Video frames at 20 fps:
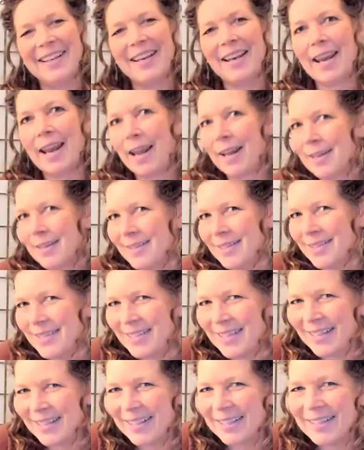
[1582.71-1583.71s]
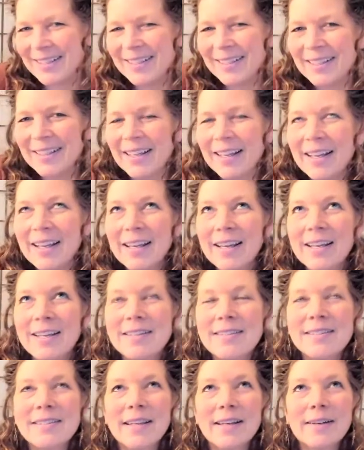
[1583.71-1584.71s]
Next.
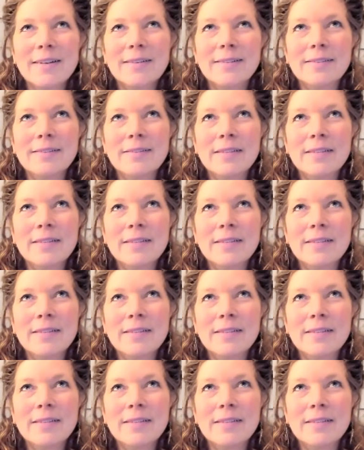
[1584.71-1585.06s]
So